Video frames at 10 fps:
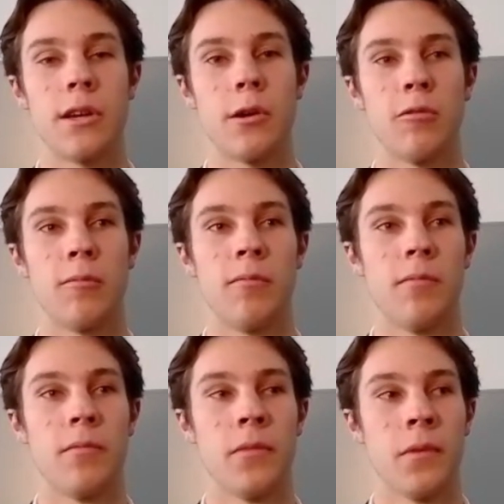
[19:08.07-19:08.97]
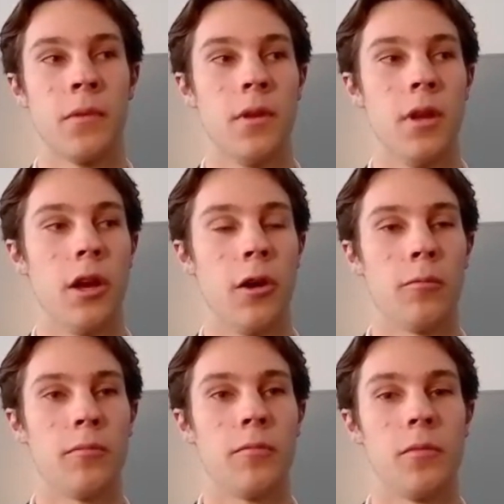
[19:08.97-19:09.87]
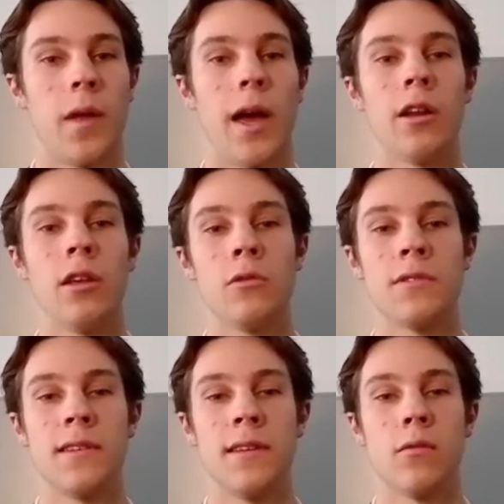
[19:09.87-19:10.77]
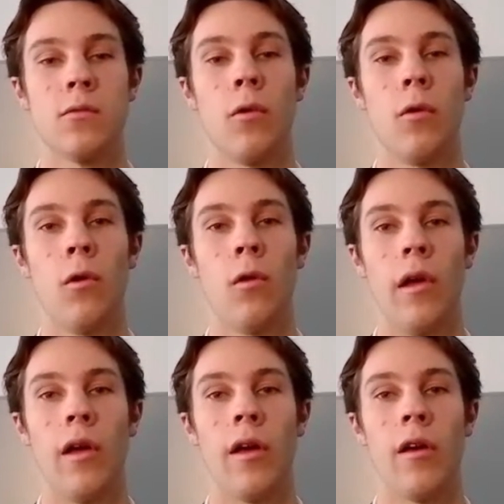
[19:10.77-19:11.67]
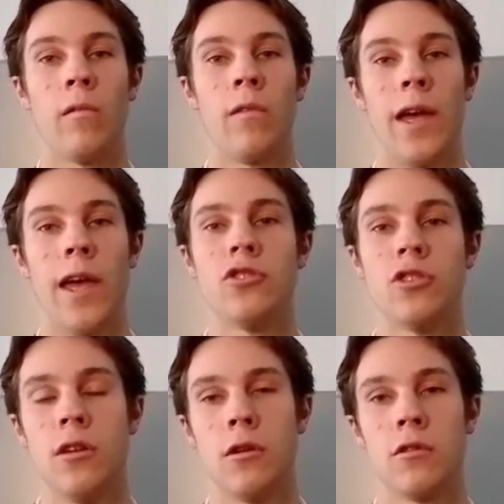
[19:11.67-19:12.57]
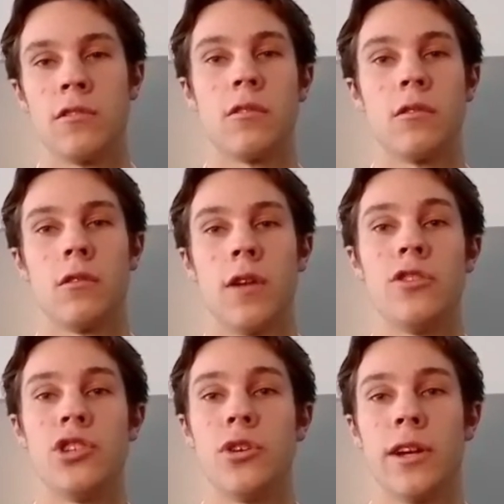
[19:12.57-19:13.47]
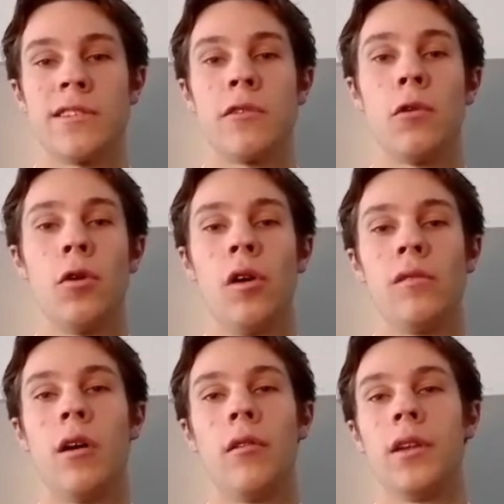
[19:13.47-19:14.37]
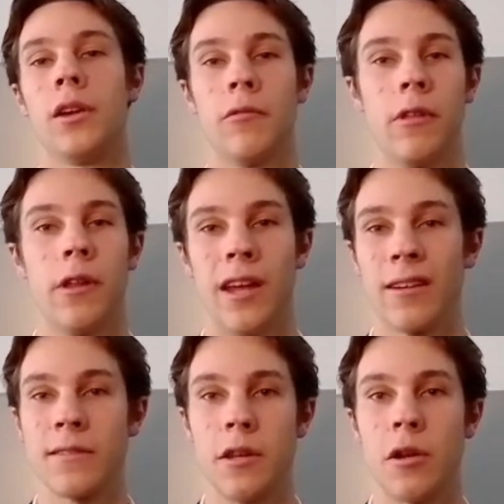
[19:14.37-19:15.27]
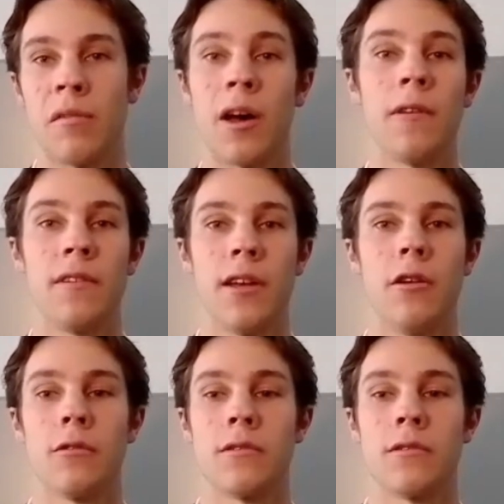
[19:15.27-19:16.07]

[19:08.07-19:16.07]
So, you know, how do you see the role of engineers or engineering as a whole evolving over the next, 5 to 10